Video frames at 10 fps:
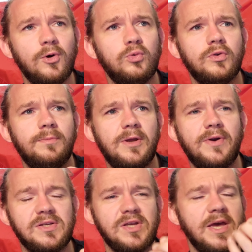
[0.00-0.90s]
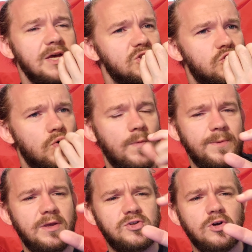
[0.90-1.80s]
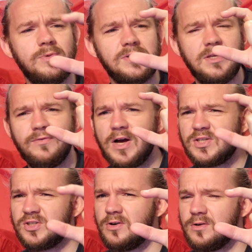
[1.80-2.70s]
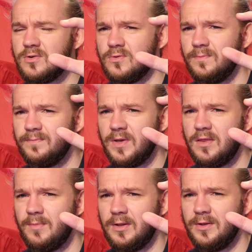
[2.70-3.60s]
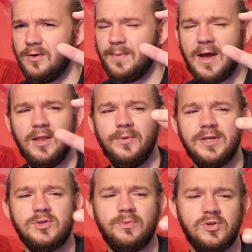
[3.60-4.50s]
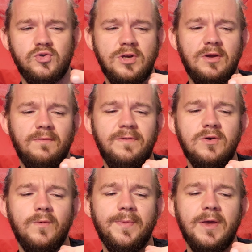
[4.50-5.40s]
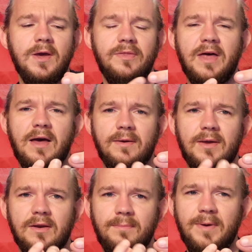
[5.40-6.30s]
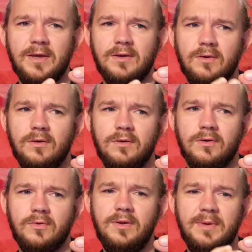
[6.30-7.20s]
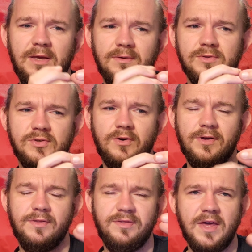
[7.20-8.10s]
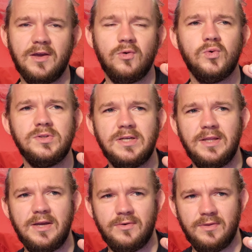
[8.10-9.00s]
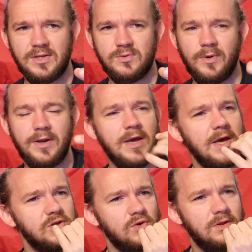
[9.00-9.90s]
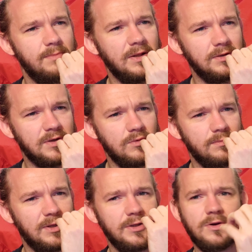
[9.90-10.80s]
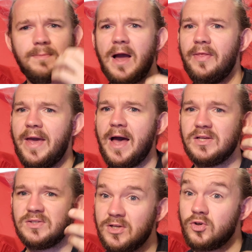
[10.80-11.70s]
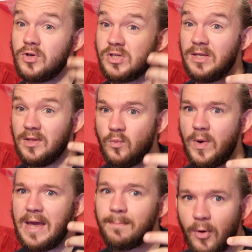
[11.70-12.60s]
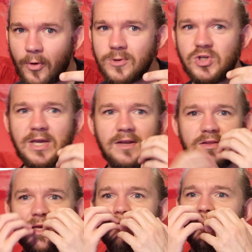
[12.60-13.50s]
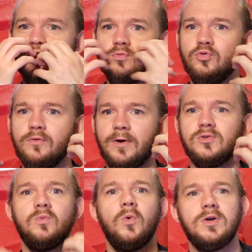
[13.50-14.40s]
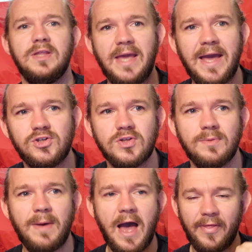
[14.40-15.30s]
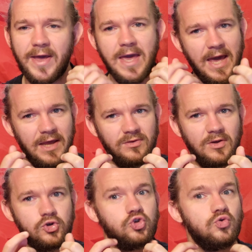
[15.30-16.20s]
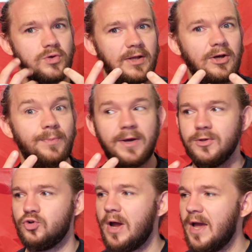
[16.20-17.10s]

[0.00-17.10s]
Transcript: older the beer is. So it's almost like you've got a circle in the middle of your palate with this one, so you can feel that kind of big creamy sort of thick oaty layer in this one. So in the middle, down the middle of your palate, it has that sort of slightly wet porridgey kind of thing, but as you move out toward the edge of the palate, it does show you a little bit of the